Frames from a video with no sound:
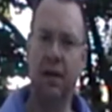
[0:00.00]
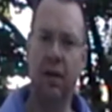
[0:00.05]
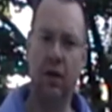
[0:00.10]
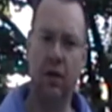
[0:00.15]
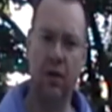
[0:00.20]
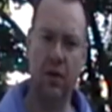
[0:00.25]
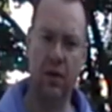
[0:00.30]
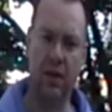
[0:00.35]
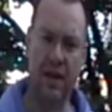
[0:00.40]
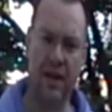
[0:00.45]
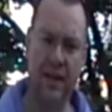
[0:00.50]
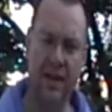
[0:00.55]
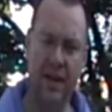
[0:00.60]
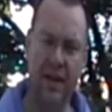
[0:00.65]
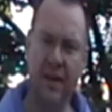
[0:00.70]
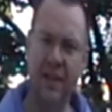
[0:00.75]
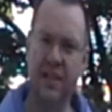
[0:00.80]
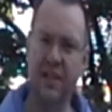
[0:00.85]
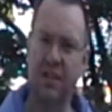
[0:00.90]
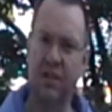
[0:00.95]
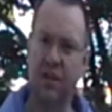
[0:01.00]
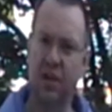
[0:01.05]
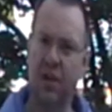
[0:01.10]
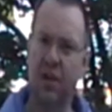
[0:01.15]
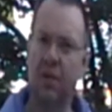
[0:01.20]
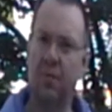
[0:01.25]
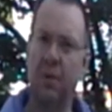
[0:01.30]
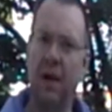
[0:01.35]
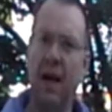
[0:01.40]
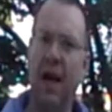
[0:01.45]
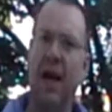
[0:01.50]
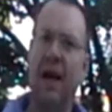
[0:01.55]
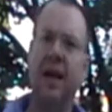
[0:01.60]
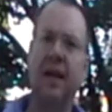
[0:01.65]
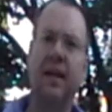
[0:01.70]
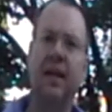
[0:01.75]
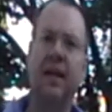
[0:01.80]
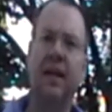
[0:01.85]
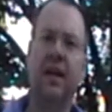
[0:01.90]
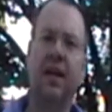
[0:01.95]
You know, that nice dark
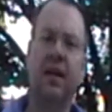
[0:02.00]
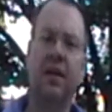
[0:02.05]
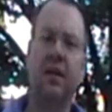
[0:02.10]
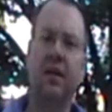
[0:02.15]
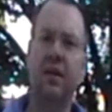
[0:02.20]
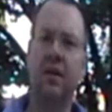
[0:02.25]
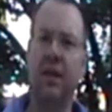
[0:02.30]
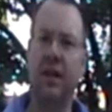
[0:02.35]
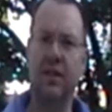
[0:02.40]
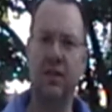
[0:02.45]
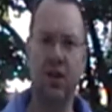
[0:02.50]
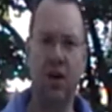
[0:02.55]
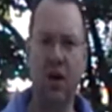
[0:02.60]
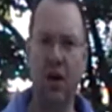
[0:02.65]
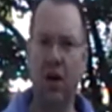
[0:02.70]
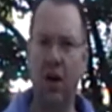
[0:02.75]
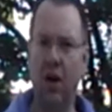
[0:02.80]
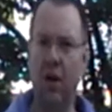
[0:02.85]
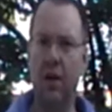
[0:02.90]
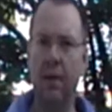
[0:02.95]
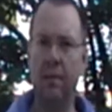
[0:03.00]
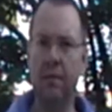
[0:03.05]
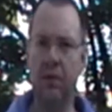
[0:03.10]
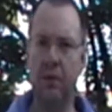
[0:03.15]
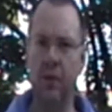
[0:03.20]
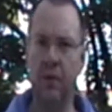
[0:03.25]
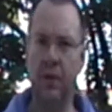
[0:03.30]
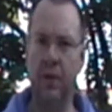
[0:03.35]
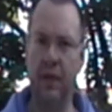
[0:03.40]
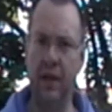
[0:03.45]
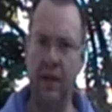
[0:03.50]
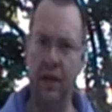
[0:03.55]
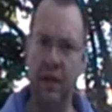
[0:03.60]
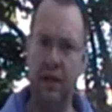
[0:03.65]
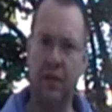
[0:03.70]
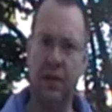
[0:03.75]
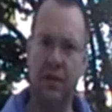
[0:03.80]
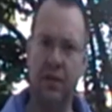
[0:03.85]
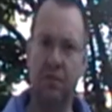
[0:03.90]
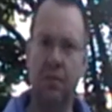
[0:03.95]
mahogany color, that's all I'm doing
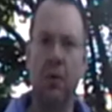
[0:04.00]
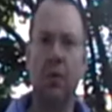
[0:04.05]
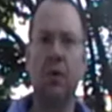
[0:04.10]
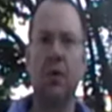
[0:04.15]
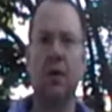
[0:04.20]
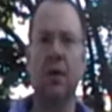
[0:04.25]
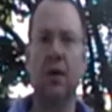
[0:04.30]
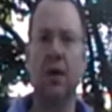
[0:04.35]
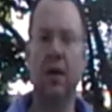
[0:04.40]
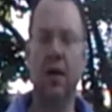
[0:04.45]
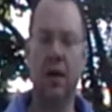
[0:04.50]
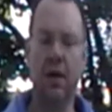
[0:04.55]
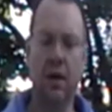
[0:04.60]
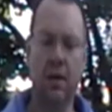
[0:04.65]
in the smoker.